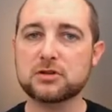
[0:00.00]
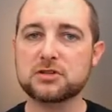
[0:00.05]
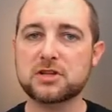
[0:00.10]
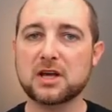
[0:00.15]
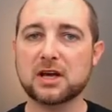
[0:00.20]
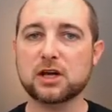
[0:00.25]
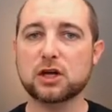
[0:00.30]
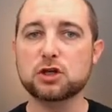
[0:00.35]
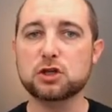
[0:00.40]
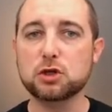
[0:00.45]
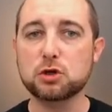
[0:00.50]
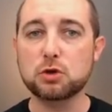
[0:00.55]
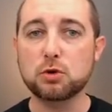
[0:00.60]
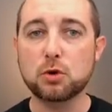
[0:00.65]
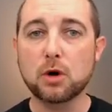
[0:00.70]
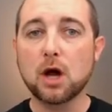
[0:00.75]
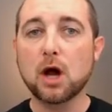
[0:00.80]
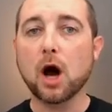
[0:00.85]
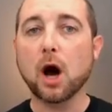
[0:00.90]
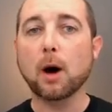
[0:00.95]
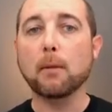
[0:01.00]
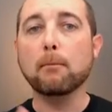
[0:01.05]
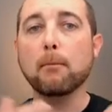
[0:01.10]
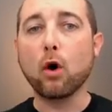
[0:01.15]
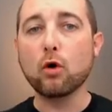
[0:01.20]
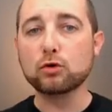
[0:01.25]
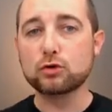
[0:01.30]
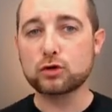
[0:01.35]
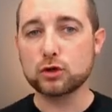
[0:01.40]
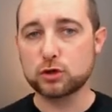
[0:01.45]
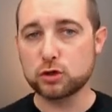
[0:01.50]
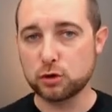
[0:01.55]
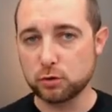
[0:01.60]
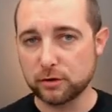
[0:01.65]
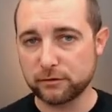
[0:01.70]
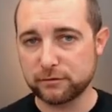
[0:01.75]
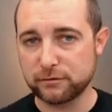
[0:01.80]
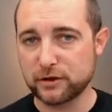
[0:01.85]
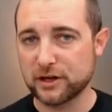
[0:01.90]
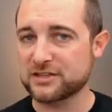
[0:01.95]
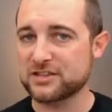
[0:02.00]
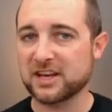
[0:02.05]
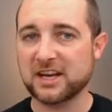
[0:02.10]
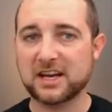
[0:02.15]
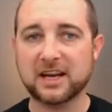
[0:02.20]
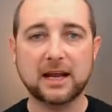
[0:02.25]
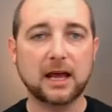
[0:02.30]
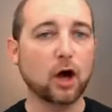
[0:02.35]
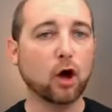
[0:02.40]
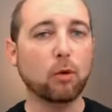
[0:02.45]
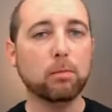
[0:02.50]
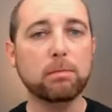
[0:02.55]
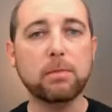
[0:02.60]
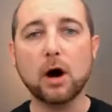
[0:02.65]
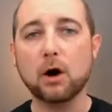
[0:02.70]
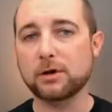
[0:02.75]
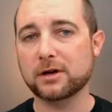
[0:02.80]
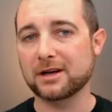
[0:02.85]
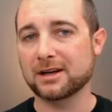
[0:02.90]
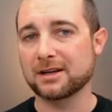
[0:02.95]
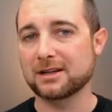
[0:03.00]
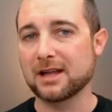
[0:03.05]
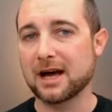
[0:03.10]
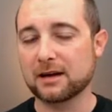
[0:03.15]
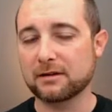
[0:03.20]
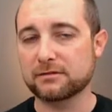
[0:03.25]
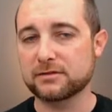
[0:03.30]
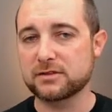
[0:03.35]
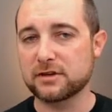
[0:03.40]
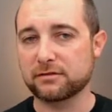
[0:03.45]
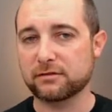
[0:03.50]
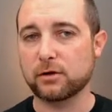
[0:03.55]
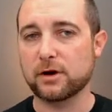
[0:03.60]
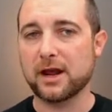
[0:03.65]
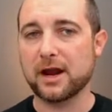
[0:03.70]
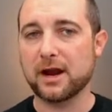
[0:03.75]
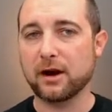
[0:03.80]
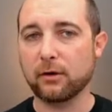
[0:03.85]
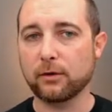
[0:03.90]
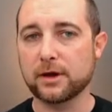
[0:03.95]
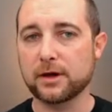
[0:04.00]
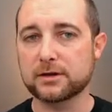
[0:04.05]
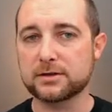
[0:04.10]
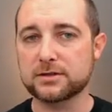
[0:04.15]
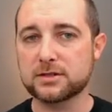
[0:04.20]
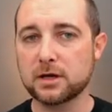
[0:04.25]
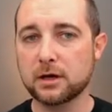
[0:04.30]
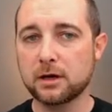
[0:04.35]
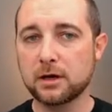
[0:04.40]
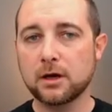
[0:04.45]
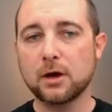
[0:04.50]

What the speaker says: that can do a multitude of things that can help out in a lot of different areas.